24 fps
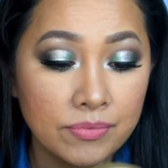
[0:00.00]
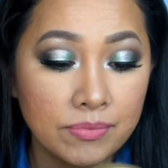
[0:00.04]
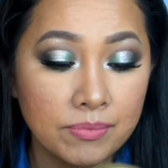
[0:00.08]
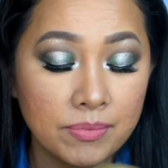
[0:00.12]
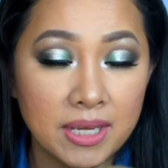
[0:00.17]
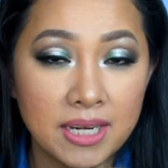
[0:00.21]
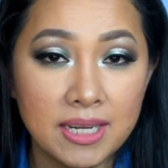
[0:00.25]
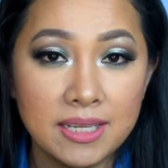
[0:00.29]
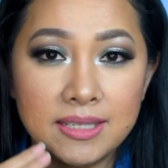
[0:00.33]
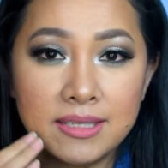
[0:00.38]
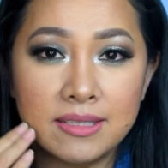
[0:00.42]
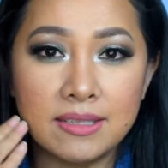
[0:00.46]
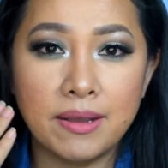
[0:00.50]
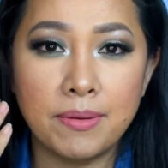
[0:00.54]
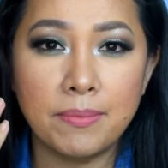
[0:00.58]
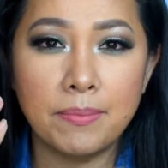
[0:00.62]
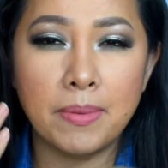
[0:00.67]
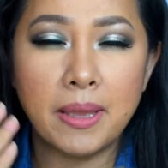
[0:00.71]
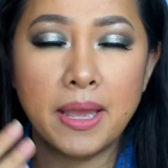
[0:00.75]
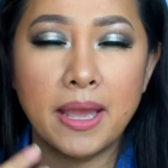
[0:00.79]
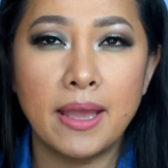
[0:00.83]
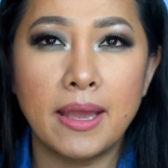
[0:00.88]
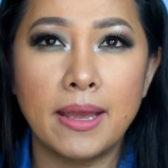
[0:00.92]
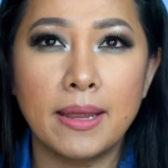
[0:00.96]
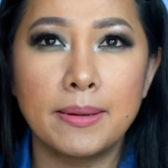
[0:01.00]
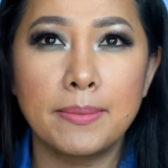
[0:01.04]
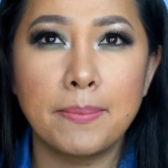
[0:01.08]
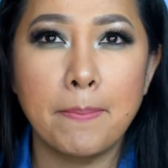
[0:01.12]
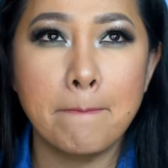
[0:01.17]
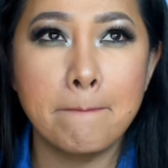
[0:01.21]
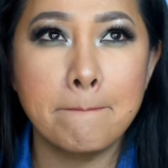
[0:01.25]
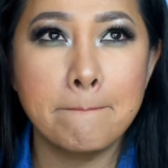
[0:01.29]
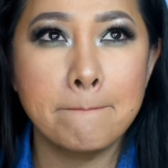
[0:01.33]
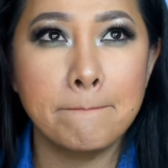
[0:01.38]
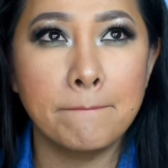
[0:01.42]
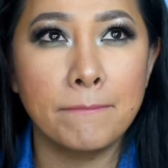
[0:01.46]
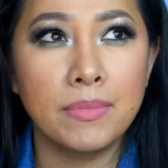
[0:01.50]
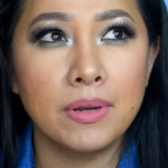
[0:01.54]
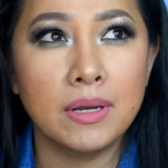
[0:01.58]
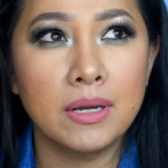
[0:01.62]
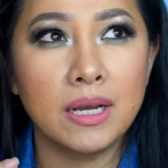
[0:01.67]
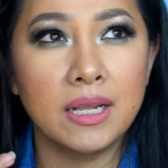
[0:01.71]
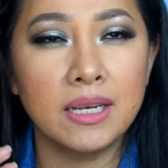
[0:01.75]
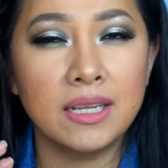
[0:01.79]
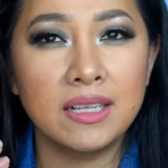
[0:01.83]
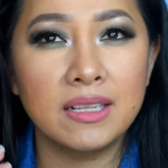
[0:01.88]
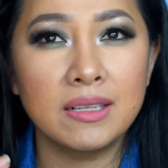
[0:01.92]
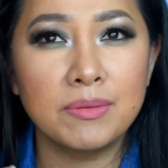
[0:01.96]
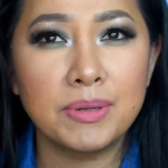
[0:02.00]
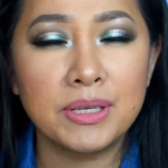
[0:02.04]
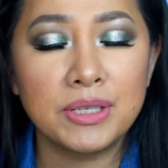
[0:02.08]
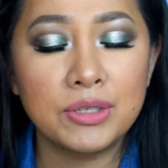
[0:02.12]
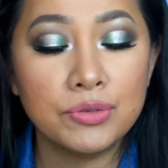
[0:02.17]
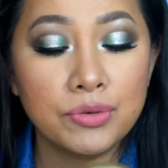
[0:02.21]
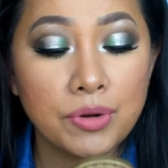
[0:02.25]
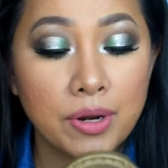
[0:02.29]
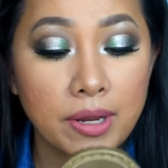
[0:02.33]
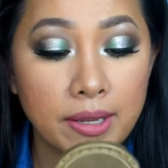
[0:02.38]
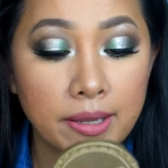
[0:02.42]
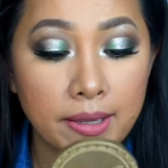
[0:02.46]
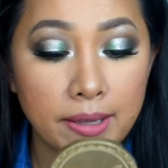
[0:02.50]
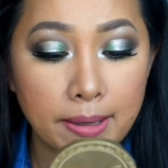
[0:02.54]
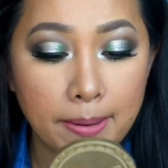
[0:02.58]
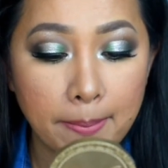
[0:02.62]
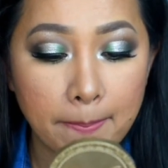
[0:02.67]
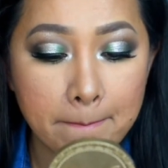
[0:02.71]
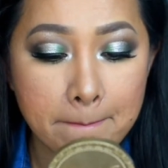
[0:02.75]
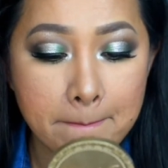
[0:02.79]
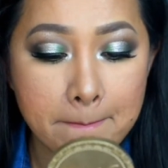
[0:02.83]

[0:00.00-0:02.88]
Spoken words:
but it's not bad. A little bit drying,